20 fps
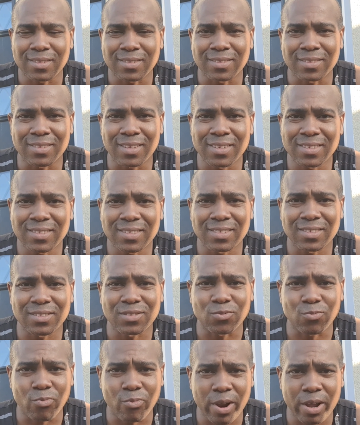this is
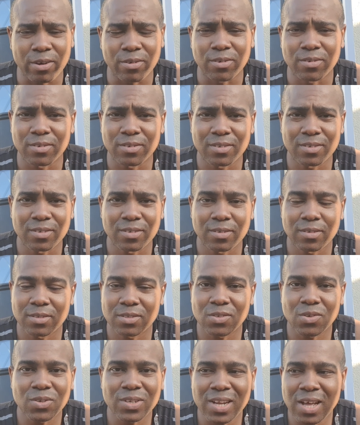real.
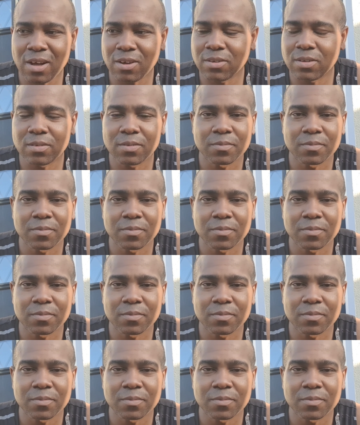So now